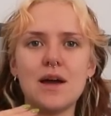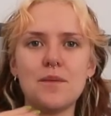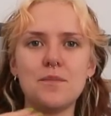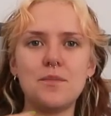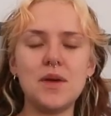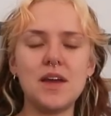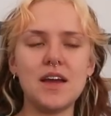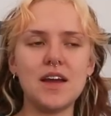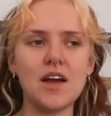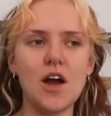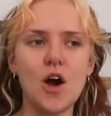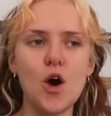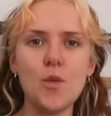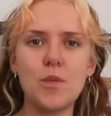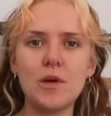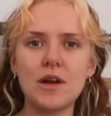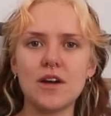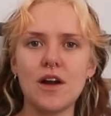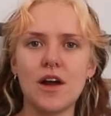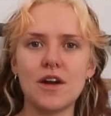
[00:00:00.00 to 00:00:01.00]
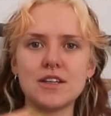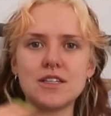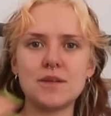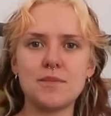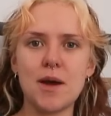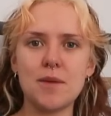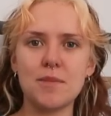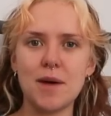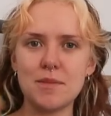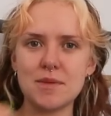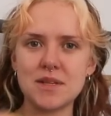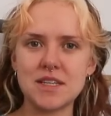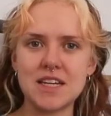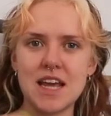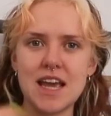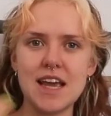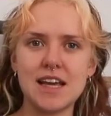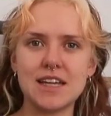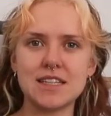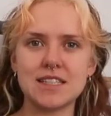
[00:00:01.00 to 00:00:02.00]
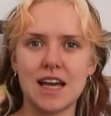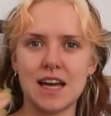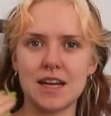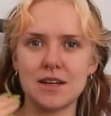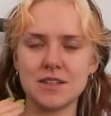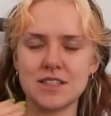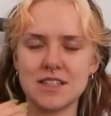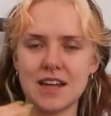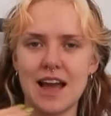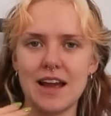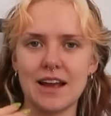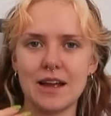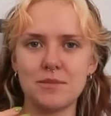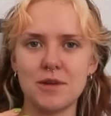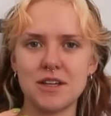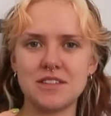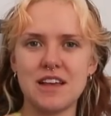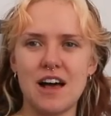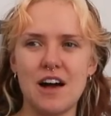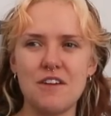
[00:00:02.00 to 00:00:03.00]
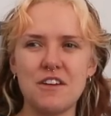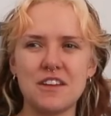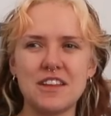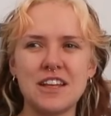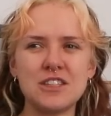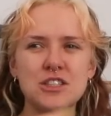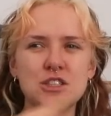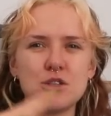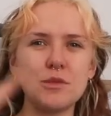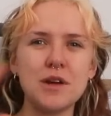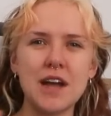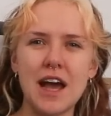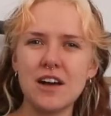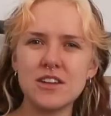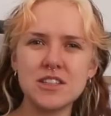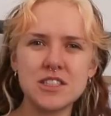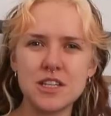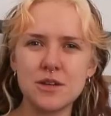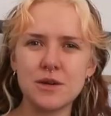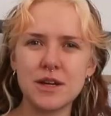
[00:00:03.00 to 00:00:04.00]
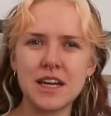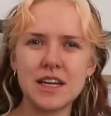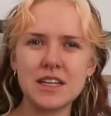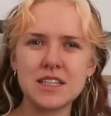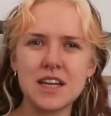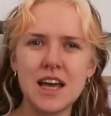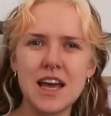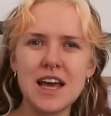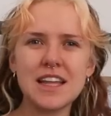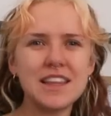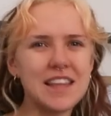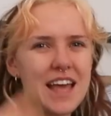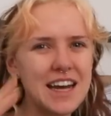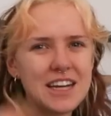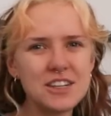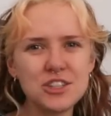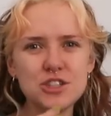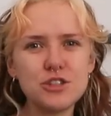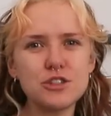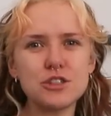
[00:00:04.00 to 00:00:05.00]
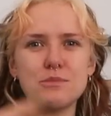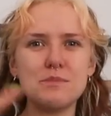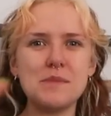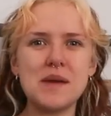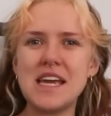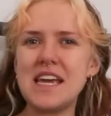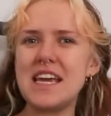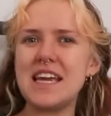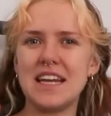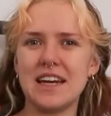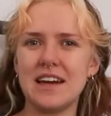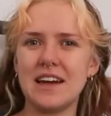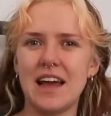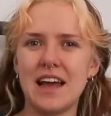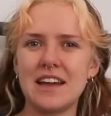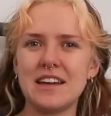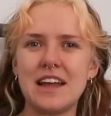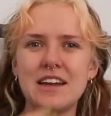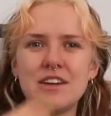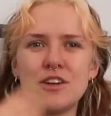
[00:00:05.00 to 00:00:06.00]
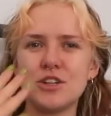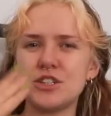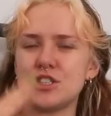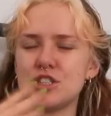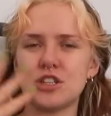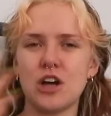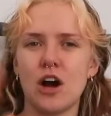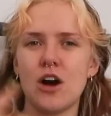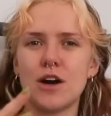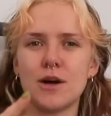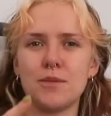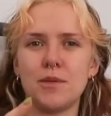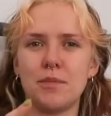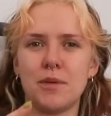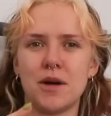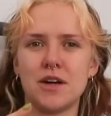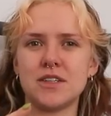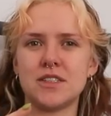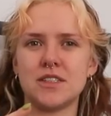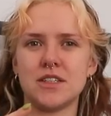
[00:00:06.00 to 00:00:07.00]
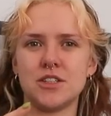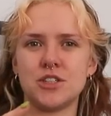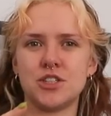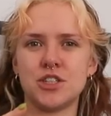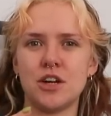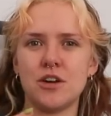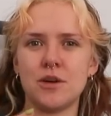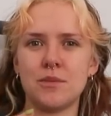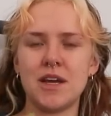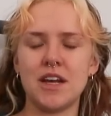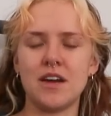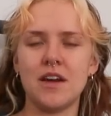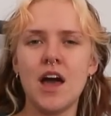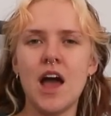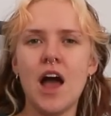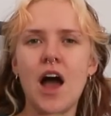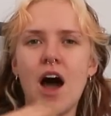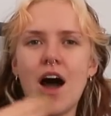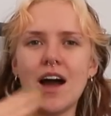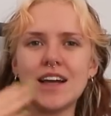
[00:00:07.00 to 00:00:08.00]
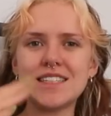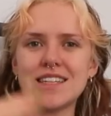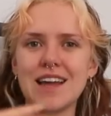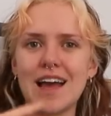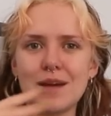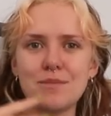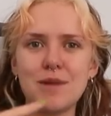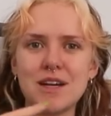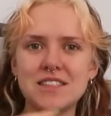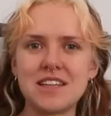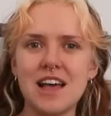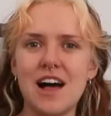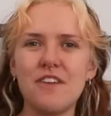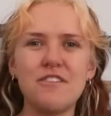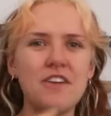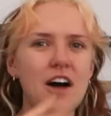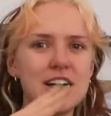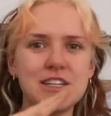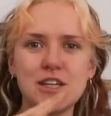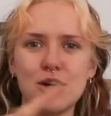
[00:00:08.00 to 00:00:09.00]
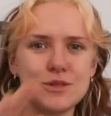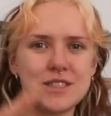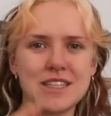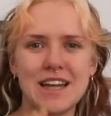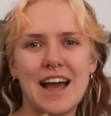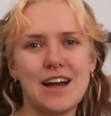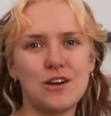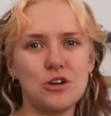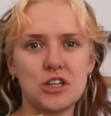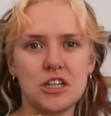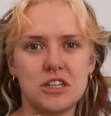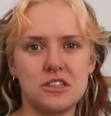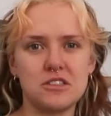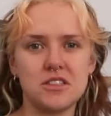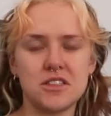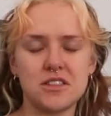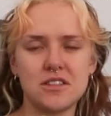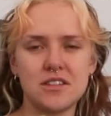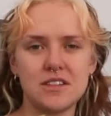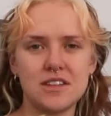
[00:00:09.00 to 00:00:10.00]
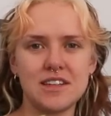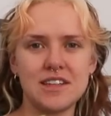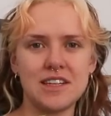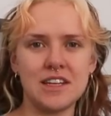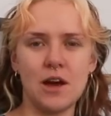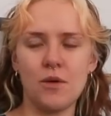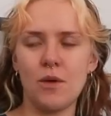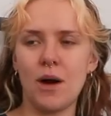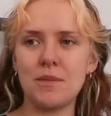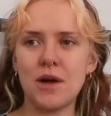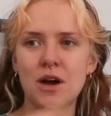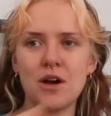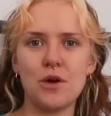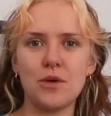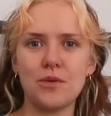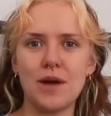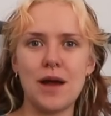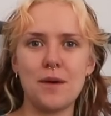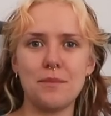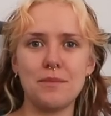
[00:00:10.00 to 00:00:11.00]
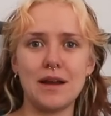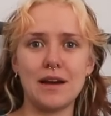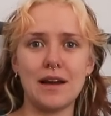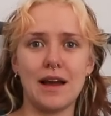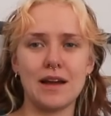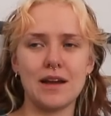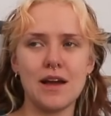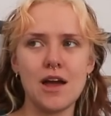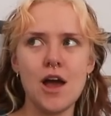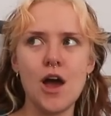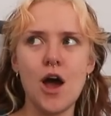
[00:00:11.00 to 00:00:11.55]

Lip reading: being open and honest about my mistakes and slagging myself and then someone else doing it. Then it's just mean, and then you're just a horrible person. Do you know what I mean? I slag myself, I don't slag others. You know, I'm not going around being like,